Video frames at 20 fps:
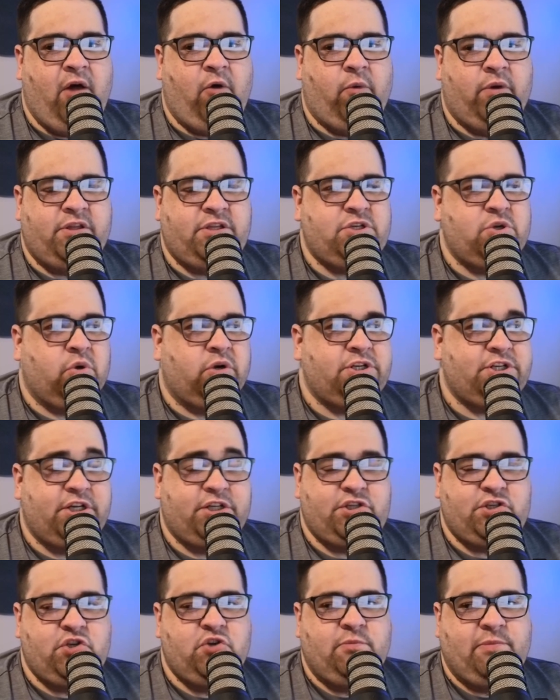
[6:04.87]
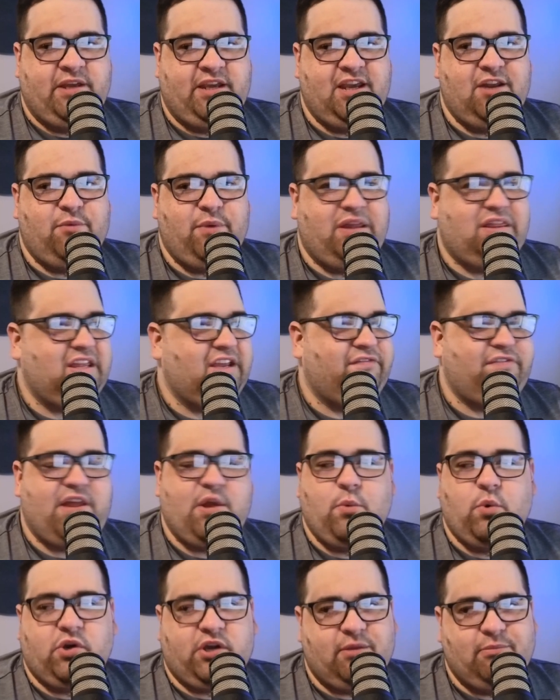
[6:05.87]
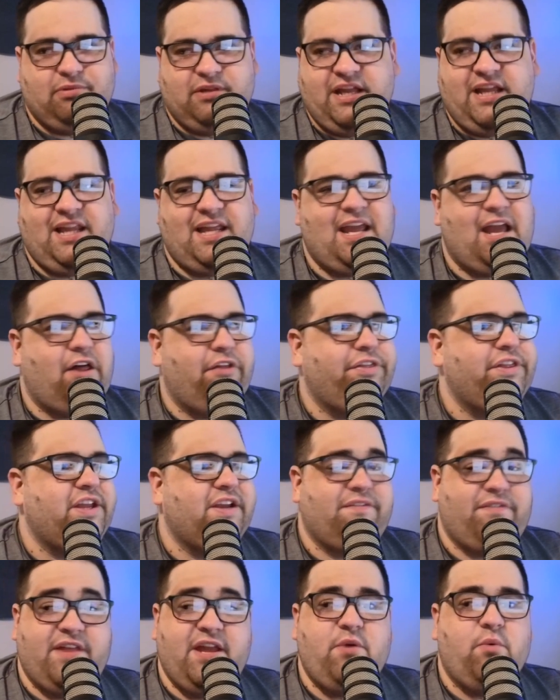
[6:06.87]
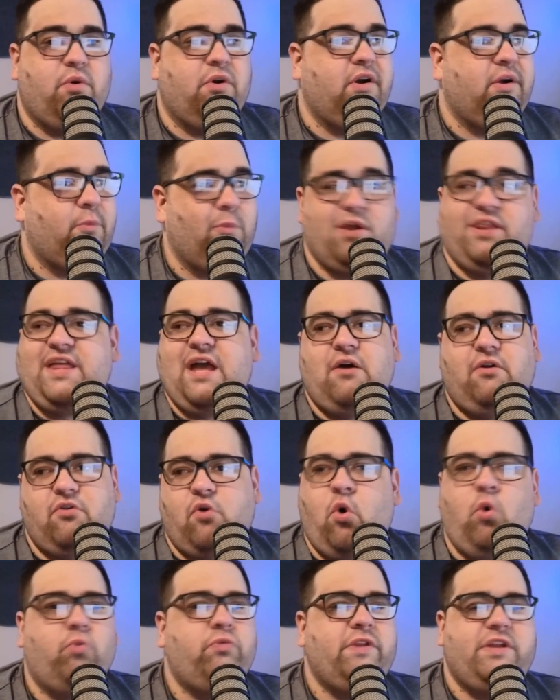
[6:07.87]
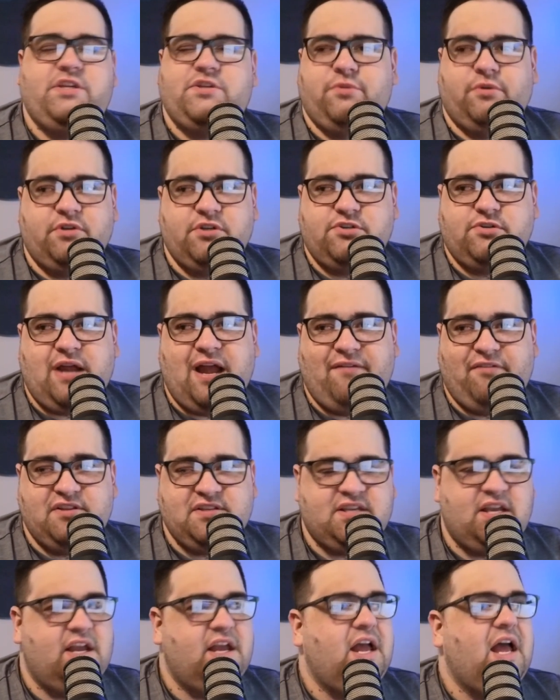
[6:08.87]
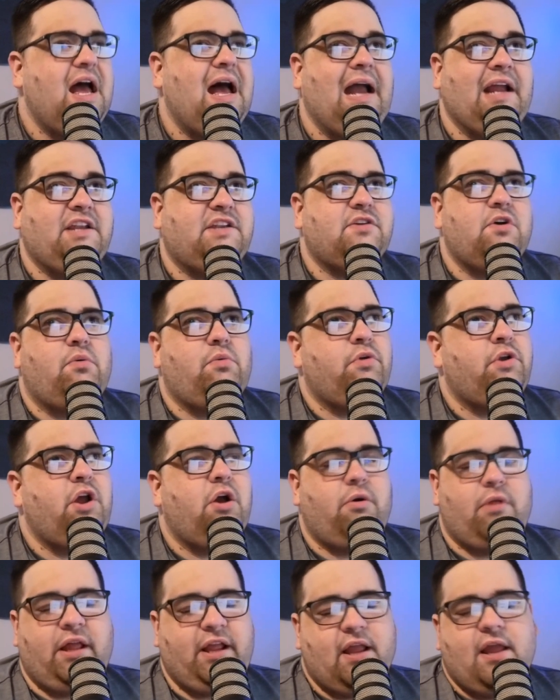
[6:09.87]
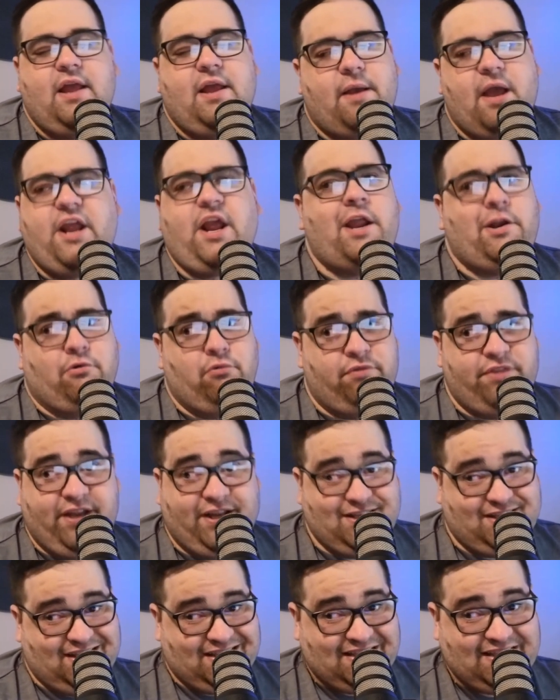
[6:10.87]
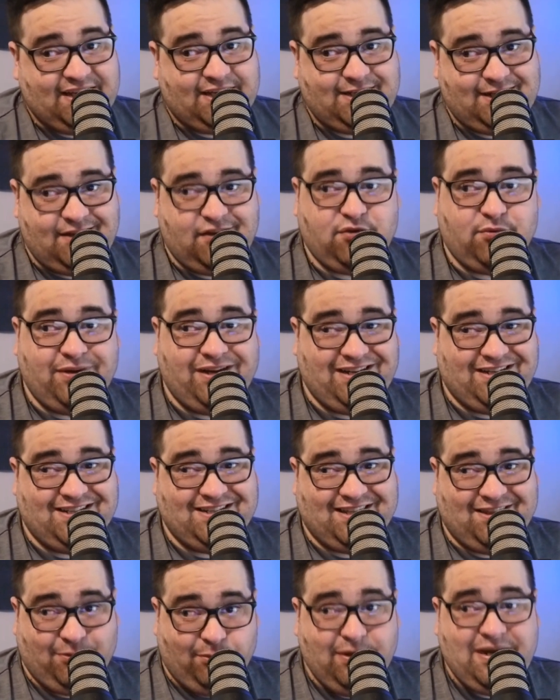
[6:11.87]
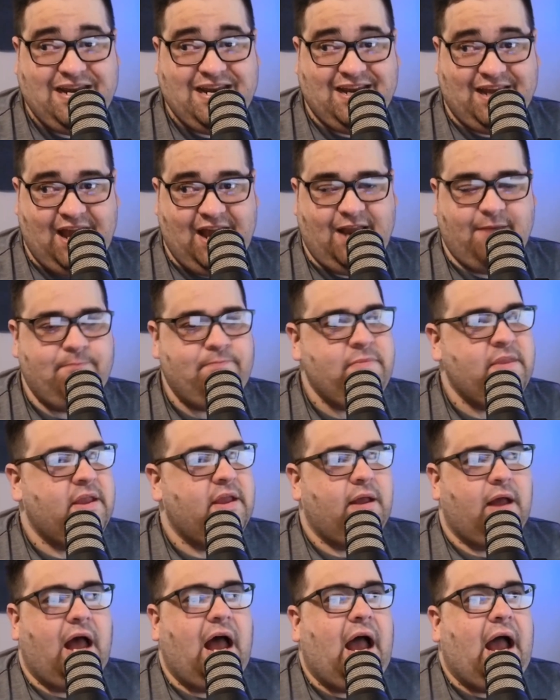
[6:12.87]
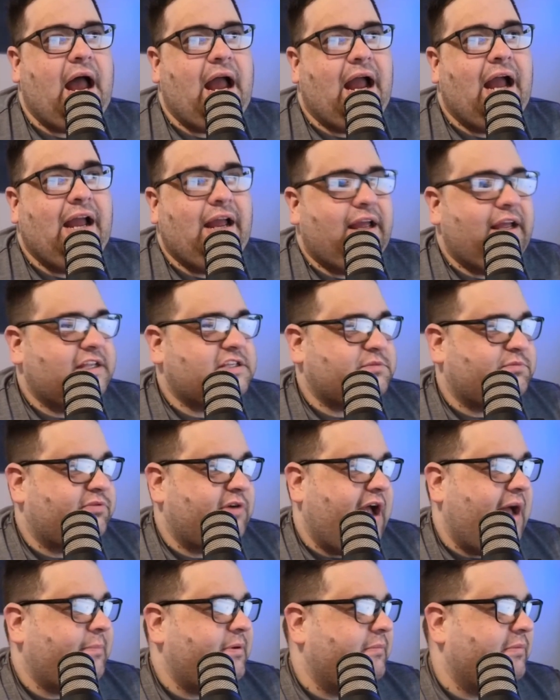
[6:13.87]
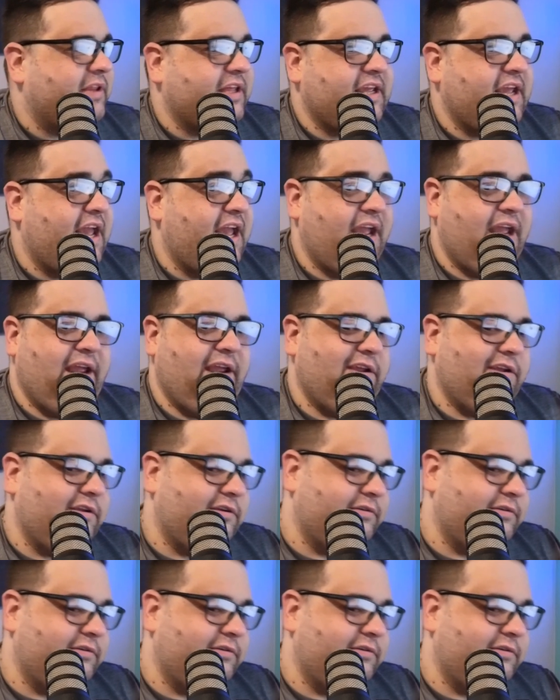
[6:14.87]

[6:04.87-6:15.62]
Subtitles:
with Georgia to begin with. If they were completely healthy, if they were without only Jordan Travis, I don't know. Like, I don't think it's a 63-3 game. It's probably a